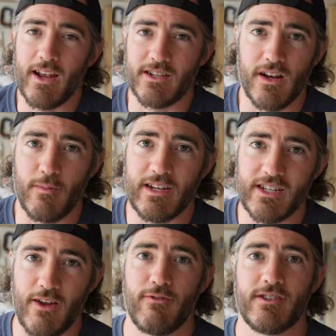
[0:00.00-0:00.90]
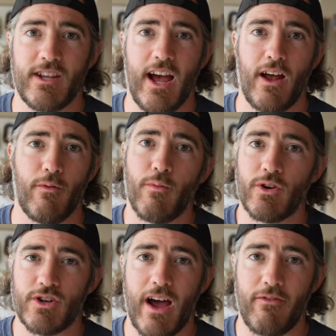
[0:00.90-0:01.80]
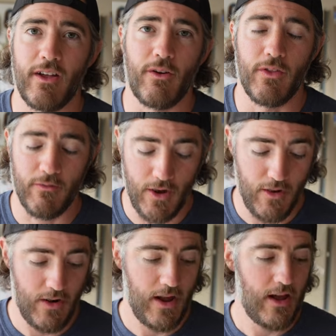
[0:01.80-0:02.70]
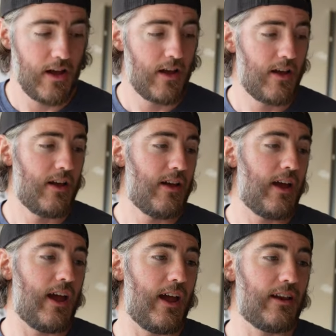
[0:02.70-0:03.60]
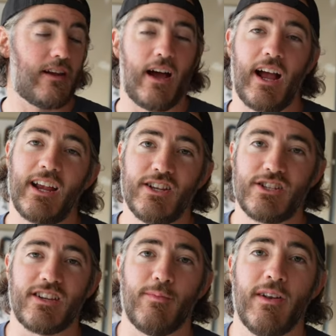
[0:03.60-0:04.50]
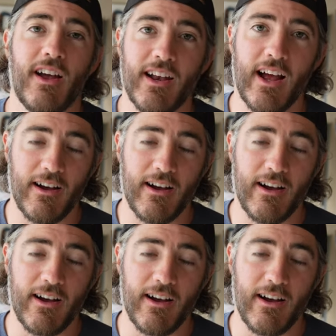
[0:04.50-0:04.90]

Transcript: is gonna be safe and sound when we're traveling on the road, and I can just sleep at night.